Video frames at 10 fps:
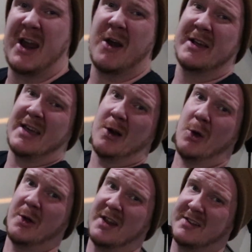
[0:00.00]
carrying that
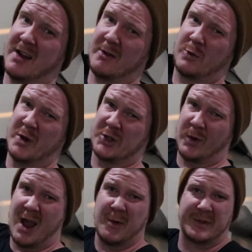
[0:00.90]
old Nintendo Switch
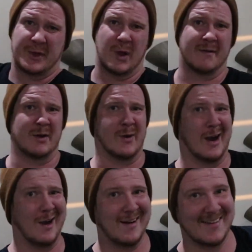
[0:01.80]
around with you
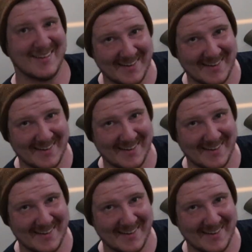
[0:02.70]
everywhere.